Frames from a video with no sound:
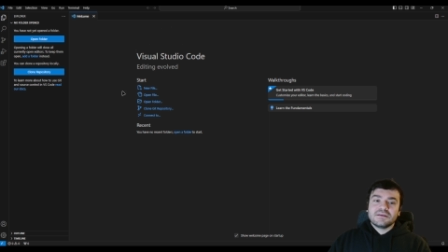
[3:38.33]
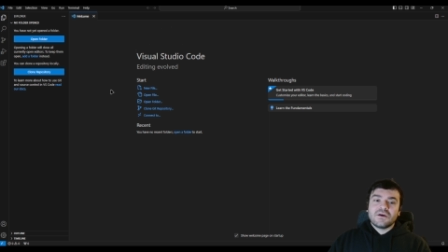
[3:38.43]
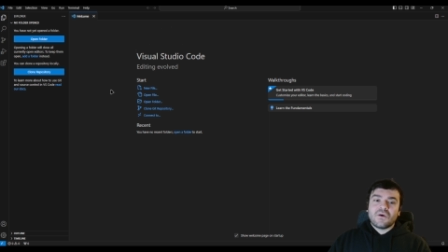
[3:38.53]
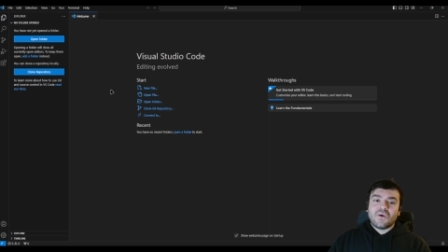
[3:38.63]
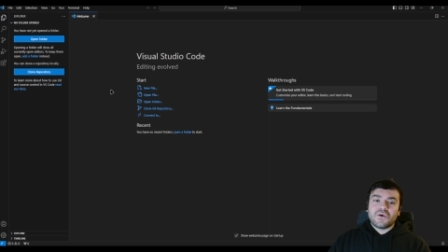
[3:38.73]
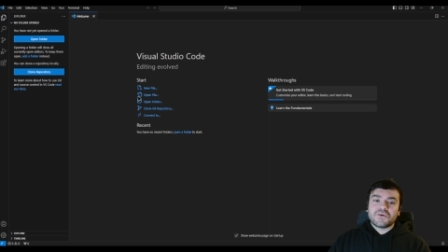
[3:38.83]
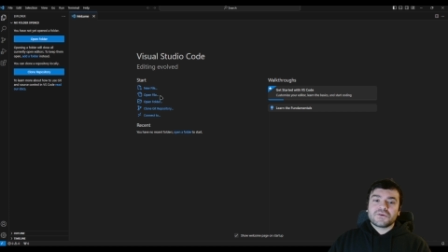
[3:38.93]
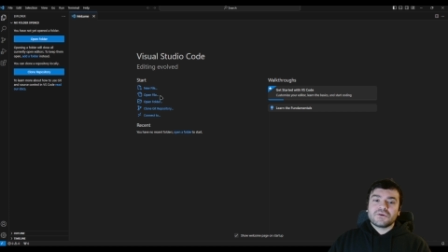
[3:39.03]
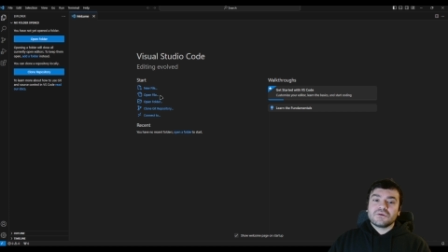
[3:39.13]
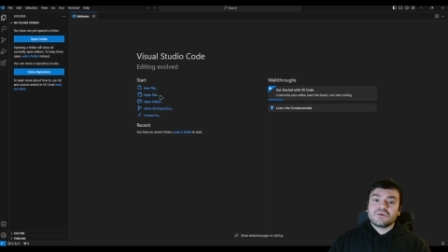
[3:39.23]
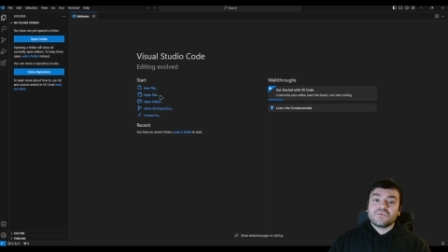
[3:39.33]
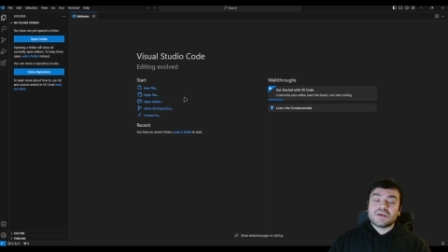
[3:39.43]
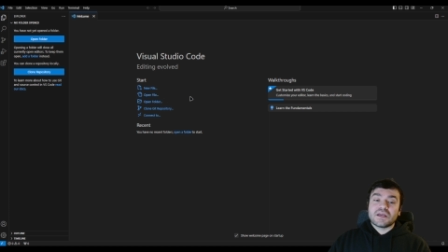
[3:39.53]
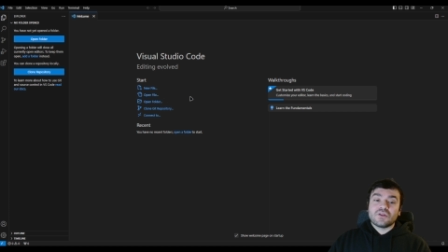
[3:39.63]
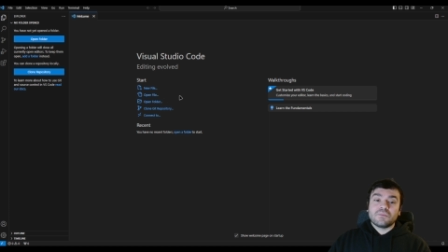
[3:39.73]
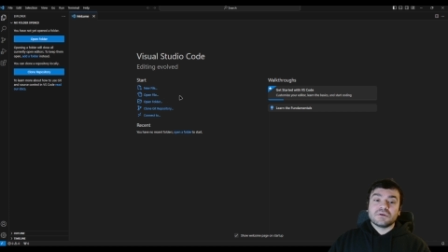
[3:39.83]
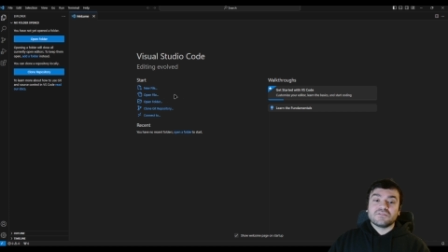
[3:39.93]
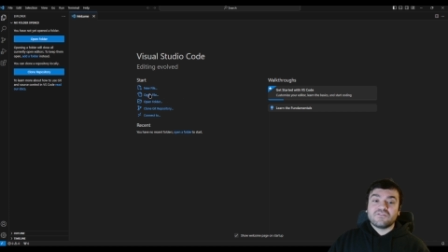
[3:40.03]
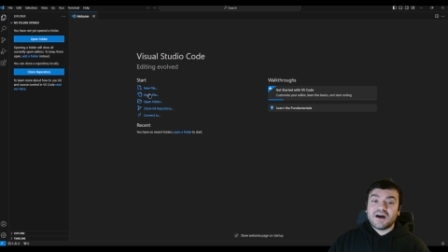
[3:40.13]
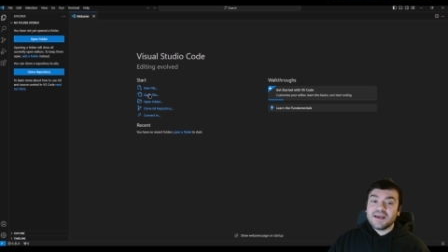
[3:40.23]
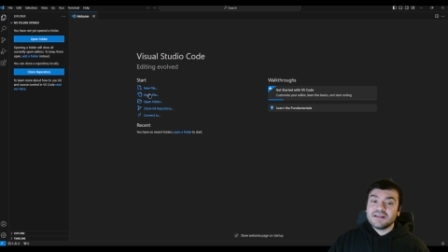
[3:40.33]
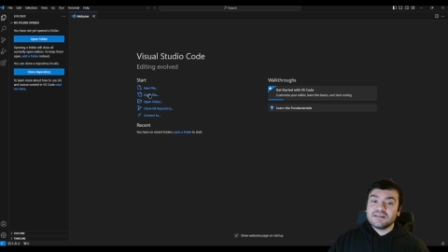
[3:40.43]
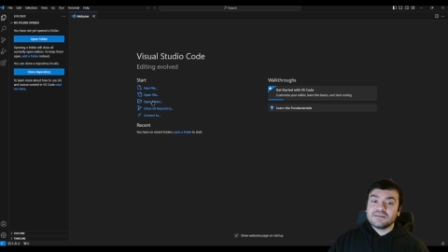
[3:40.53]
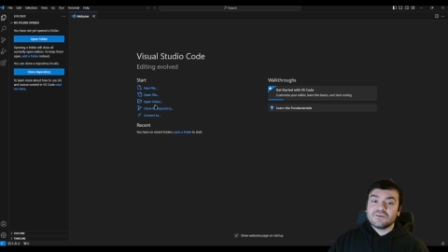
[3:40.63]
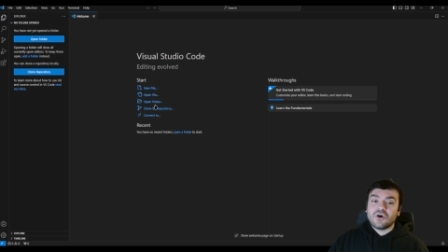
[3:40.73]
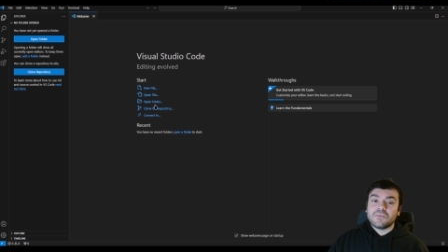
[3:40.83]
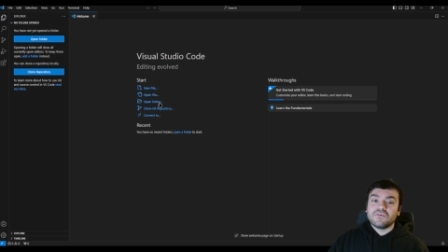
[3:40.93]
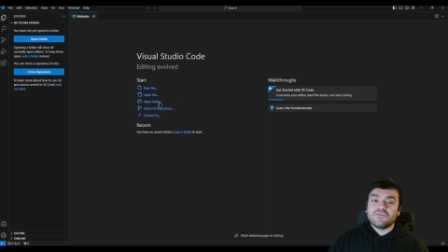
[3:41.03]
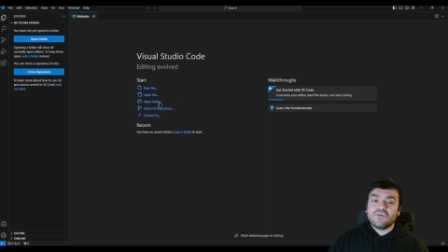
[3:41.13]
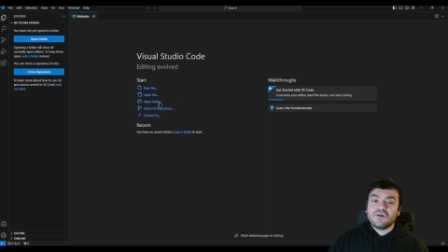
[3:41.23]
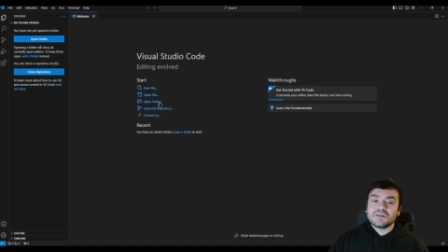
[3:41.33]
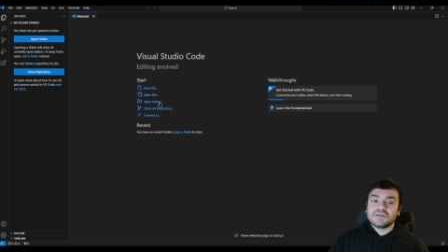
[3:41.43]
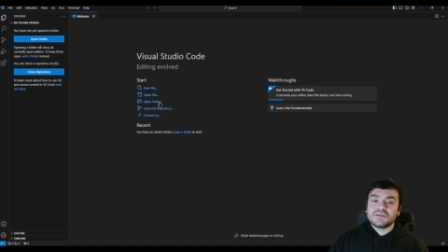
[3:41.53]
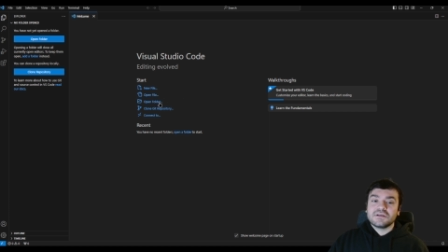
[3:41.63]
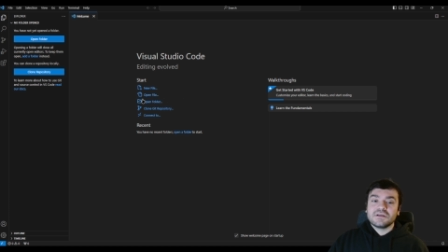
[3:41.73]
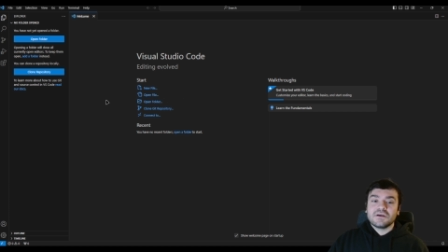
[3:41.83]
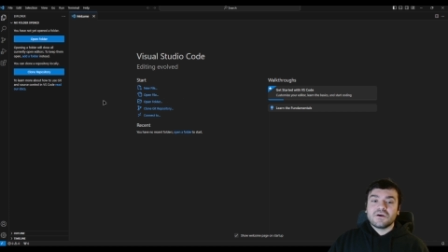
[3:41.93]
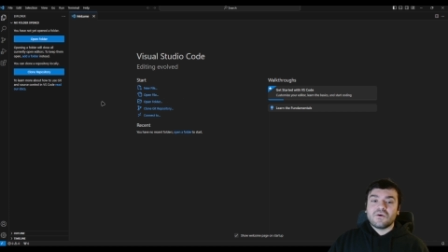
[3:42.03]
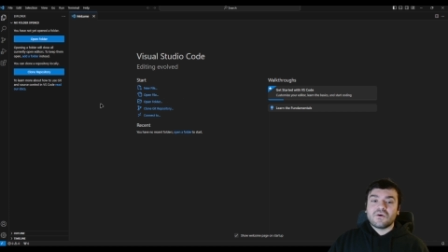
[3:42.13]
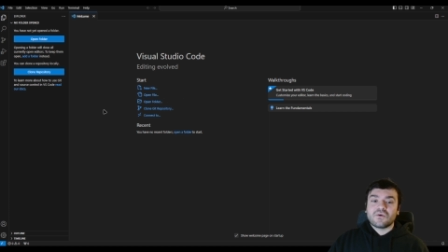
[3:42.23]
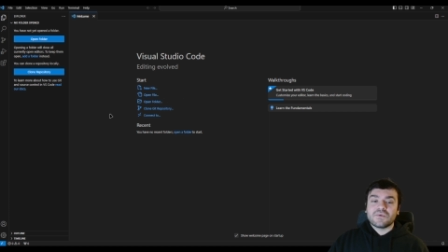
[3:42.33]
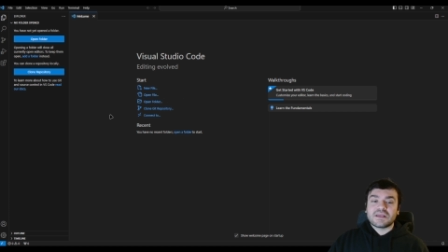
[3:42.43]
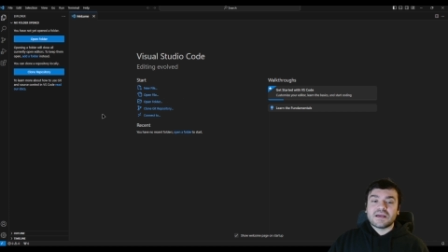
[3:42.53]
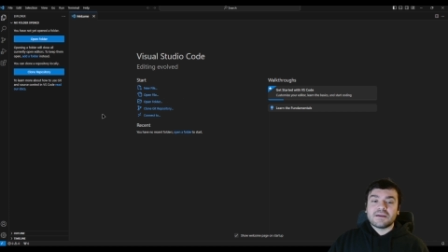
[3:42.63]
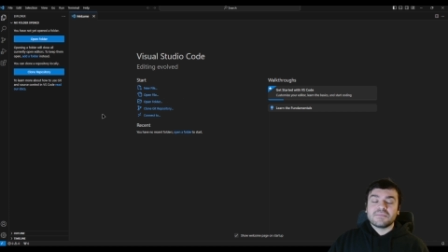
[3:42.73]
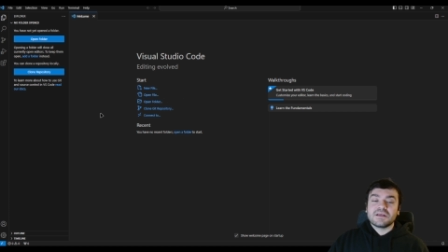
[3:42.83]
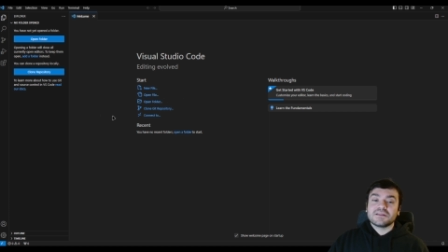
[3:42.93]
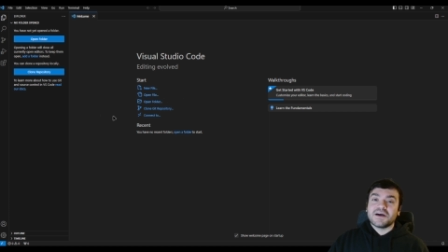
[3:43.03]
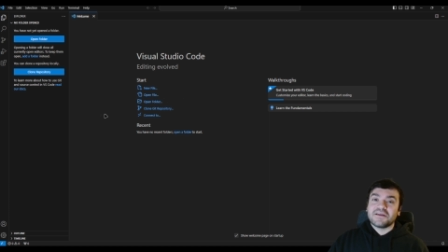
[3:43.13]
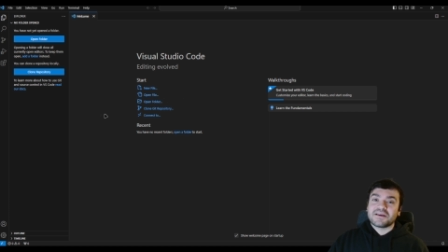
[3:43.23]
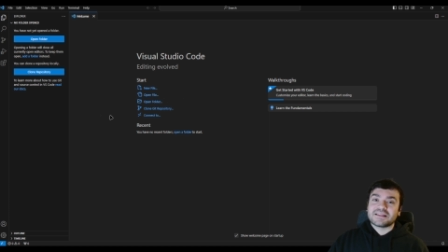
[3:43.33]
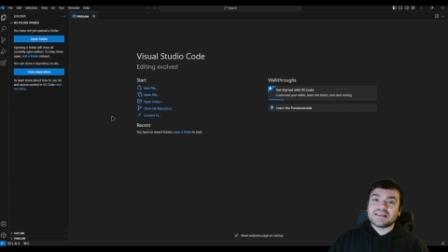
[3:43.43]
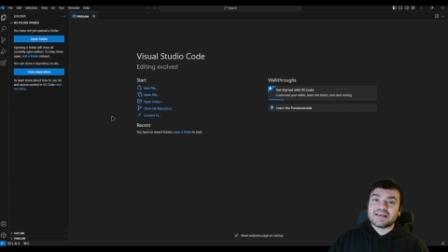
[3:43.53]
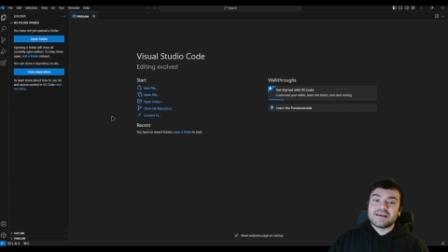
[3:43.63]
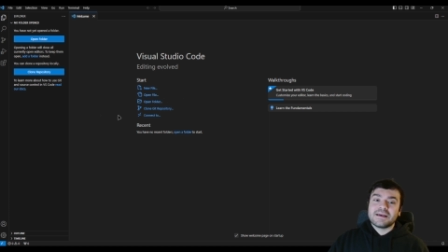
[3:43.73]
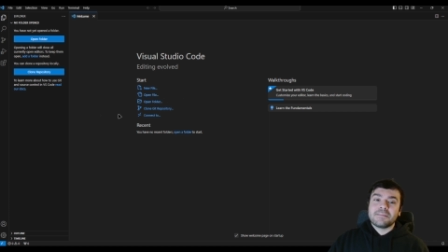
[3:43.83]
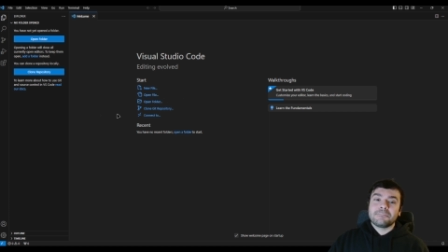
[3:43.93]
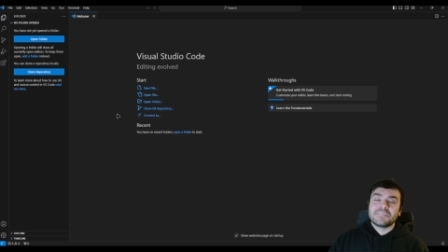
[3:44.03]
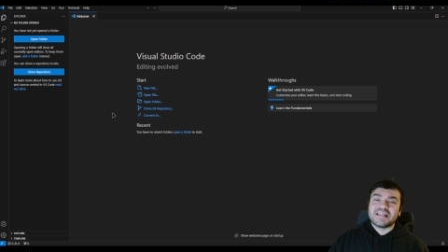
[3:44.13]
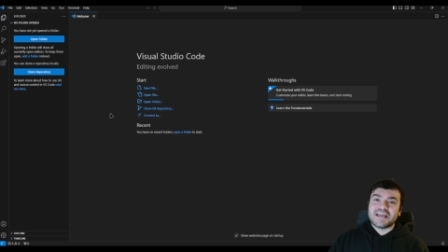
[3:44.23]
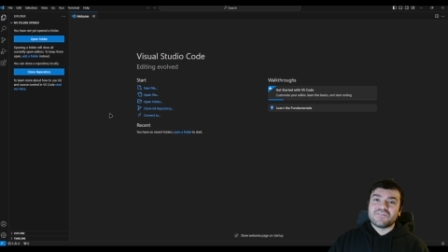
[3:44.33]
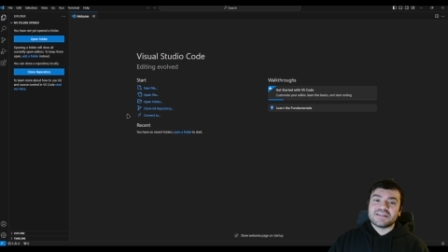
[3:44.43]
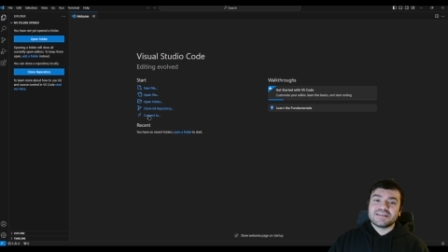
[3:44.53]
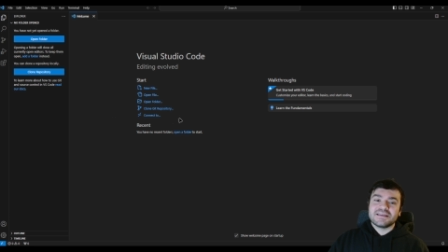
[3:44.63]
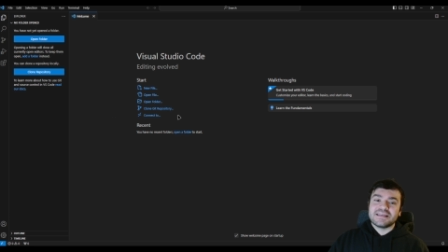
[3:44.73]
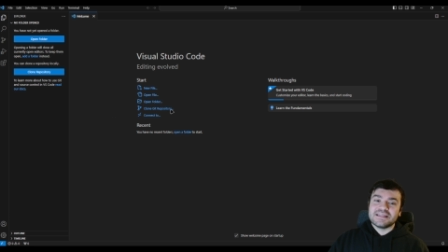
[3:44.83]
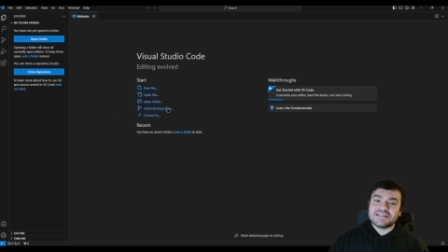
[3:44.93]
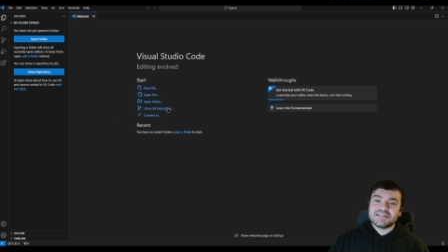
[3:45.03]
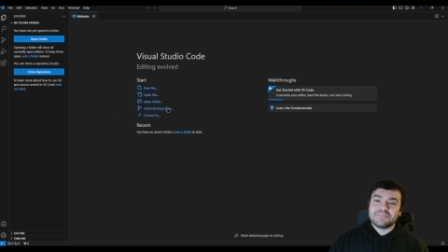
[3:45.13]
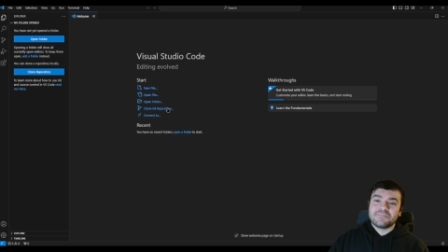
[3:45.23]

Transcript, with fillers: or we can open file, open folder, or we can directly play with Git.